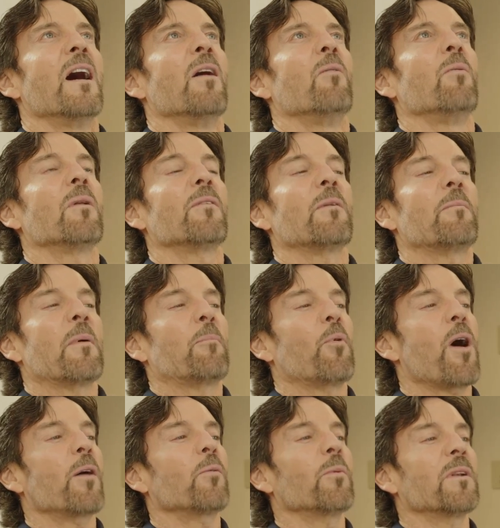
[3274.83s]
Well, the
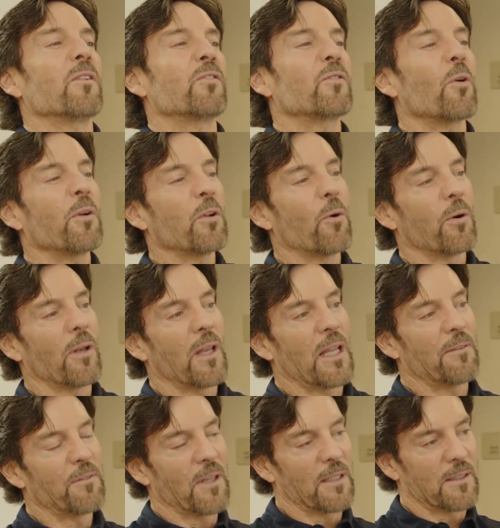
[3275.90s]
broad one is
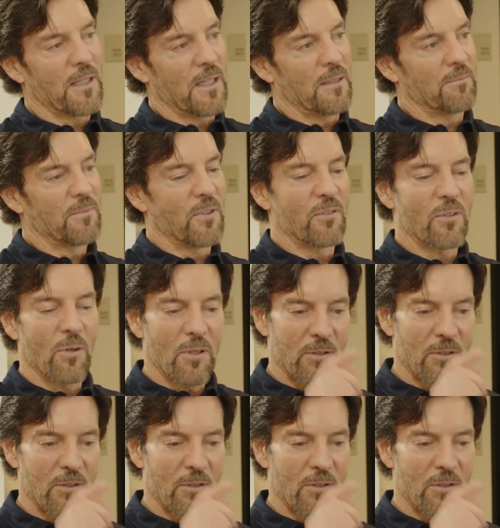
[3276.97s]
TonyHortonLife.com. Just go to